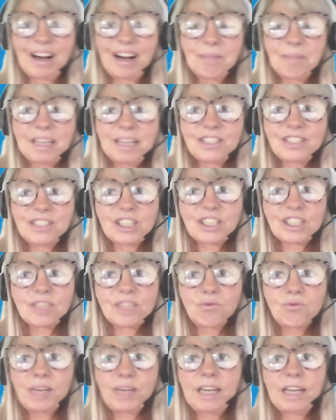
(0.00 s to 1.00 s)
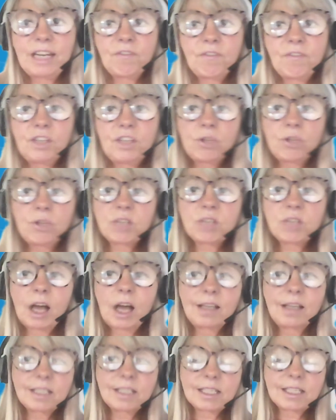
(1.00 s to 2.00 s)
it's just really for you to
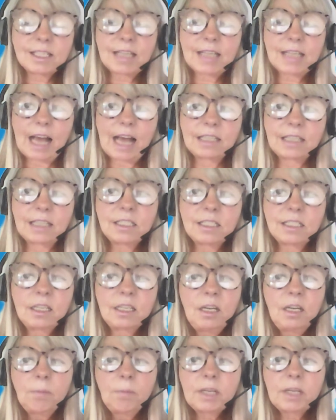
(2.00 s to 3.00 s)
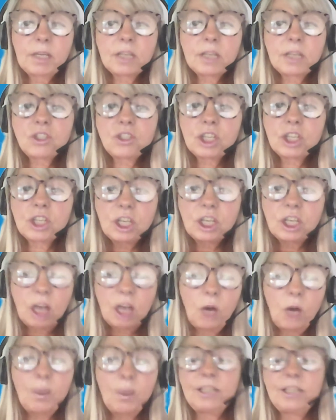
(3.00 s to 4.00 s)
understand, because to
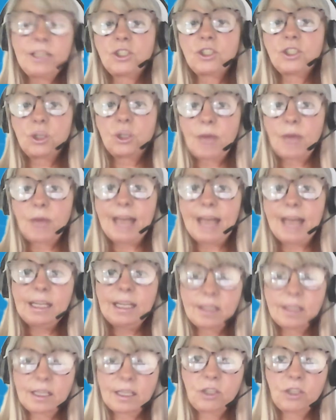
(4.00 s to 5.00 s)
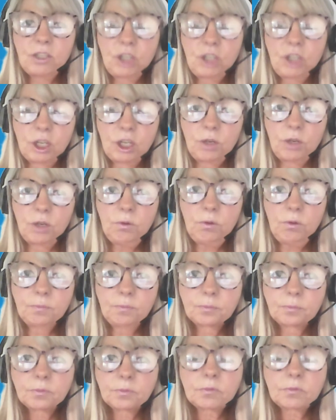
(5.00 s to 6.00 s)
go into anything new,
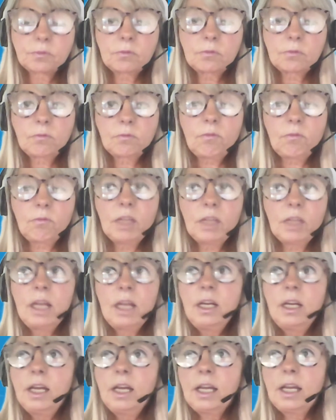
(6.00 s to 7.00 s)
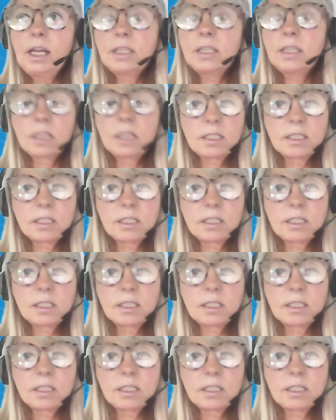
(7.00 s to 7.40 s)
it does